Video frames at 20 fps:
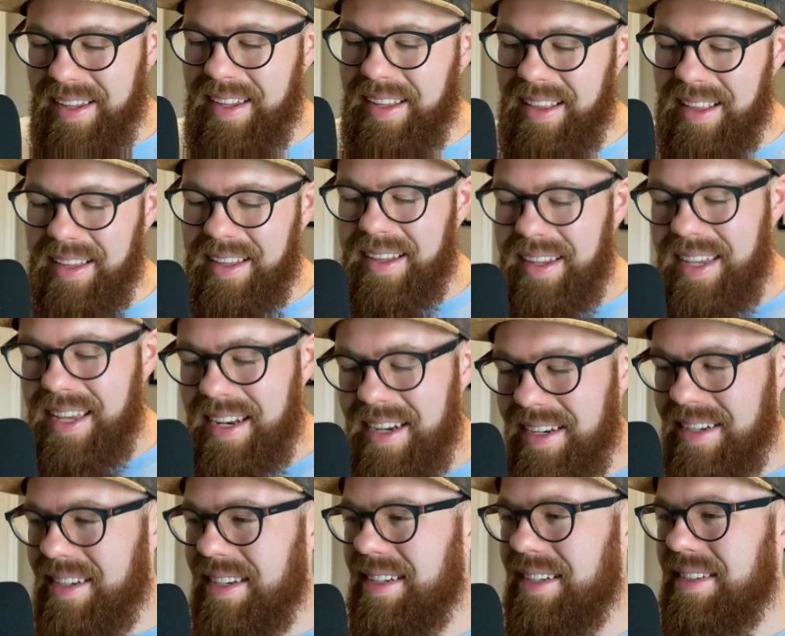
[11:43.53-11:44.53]
I, I, get
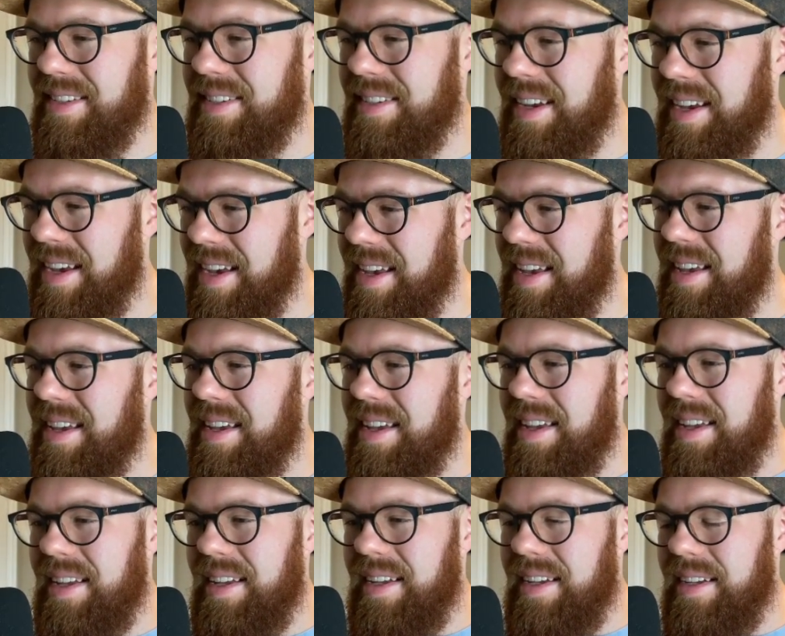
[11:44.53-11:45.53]
it. It's
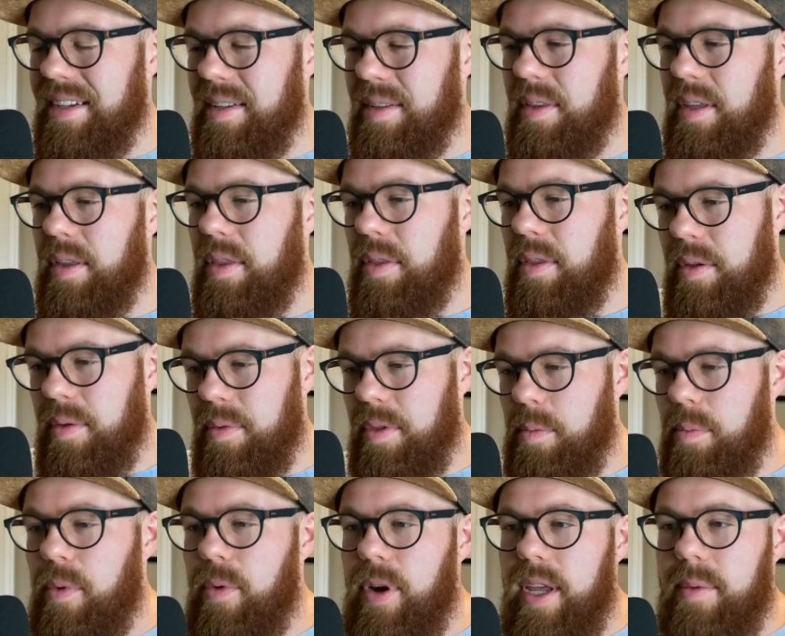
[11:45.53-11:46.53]
uh, the, the,
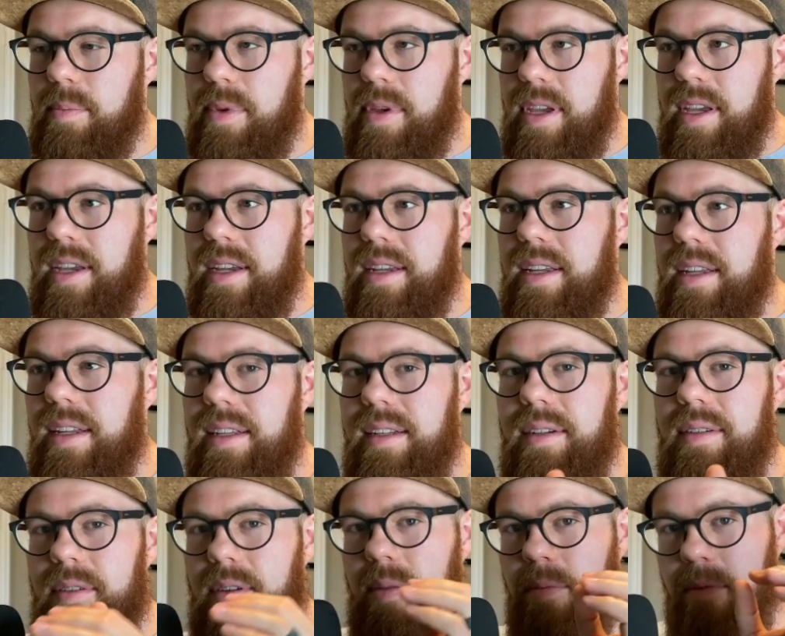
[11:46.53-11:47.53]
the point being,
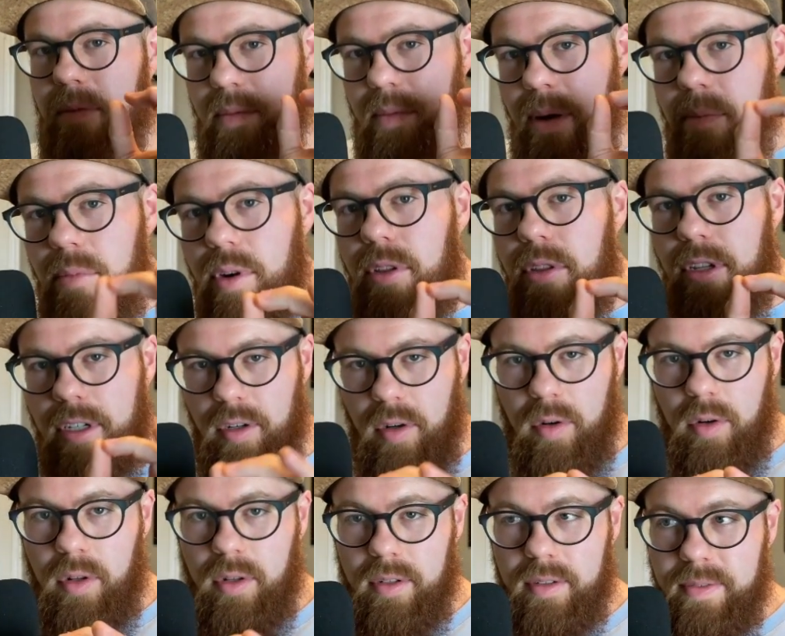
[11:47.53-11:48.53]
remember the
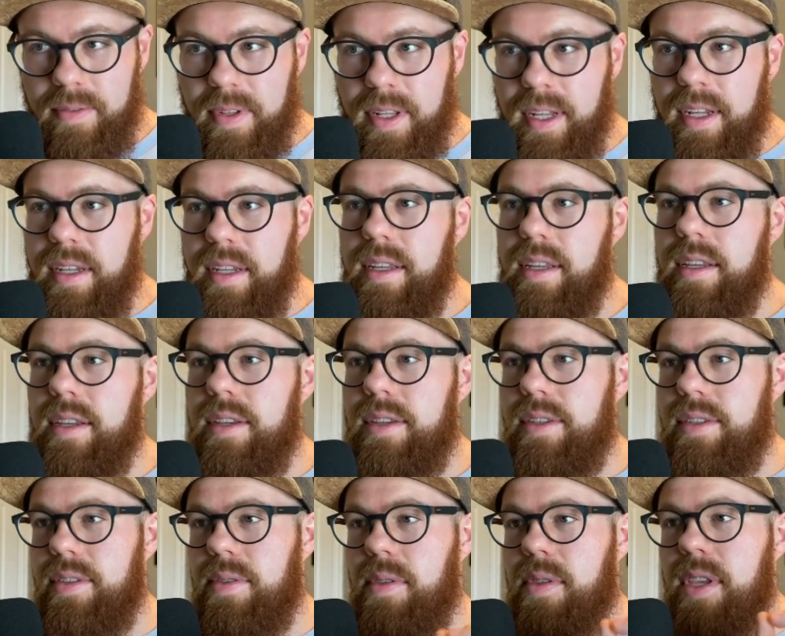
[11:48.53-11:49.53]
goal
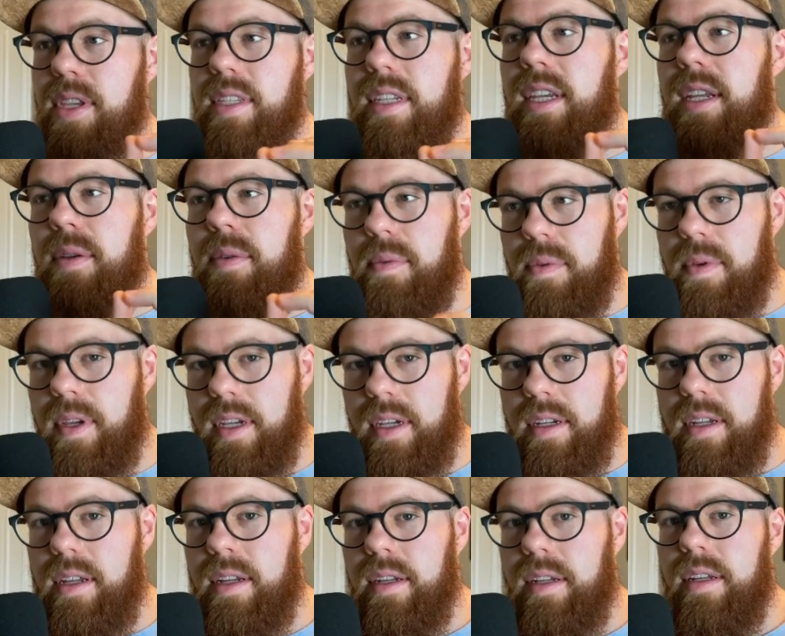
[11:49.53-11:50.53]
is this
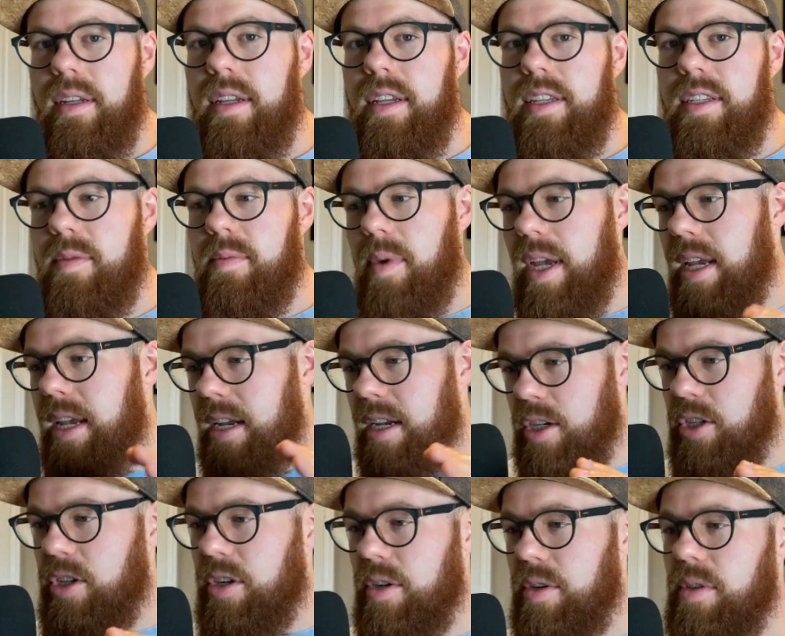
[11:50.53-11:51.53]
config is making
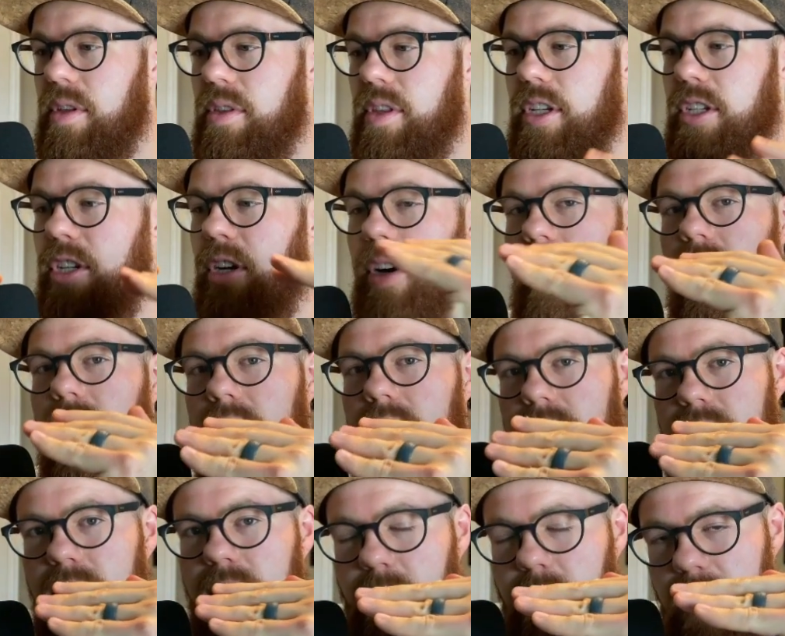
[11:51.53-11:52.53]
sure that the
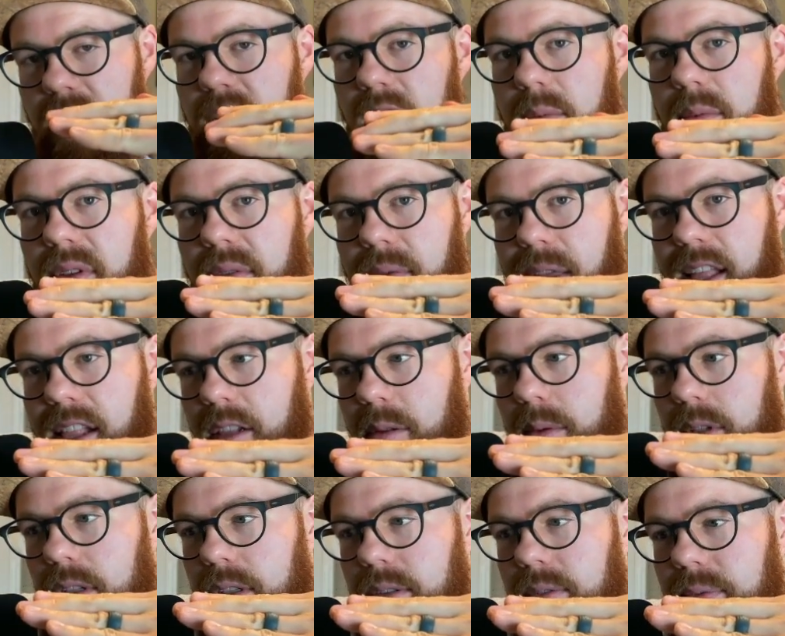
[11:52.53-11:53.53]
targets that become
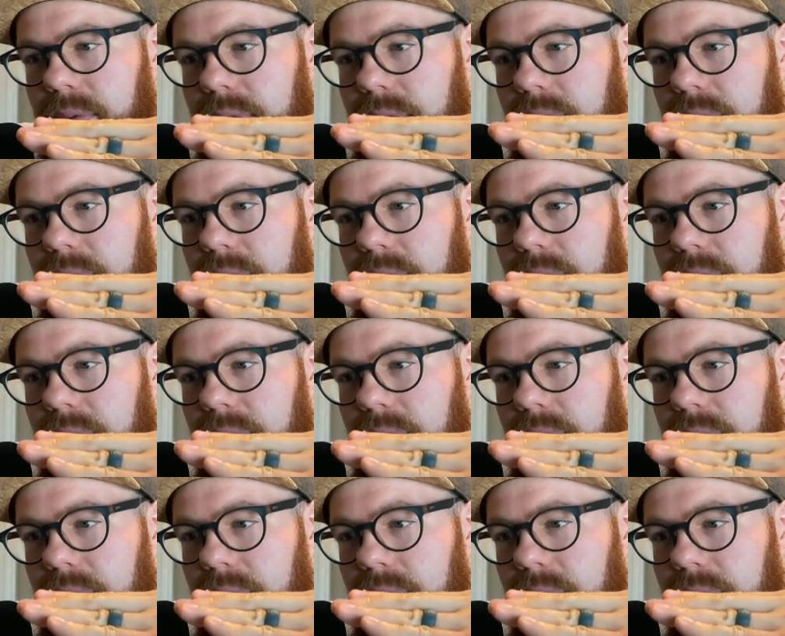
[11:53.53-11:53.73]
available